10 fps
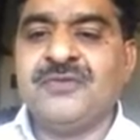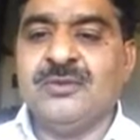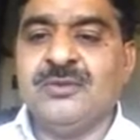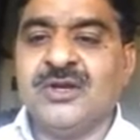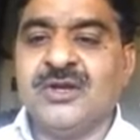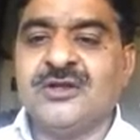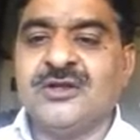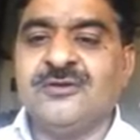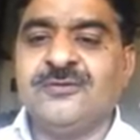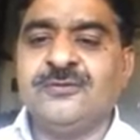I mean rate
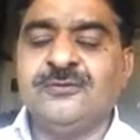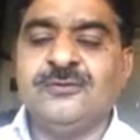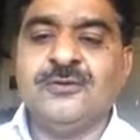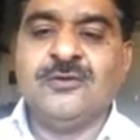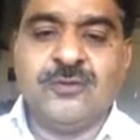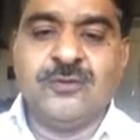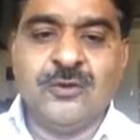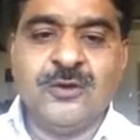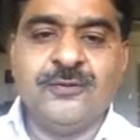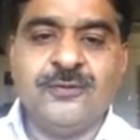of flow of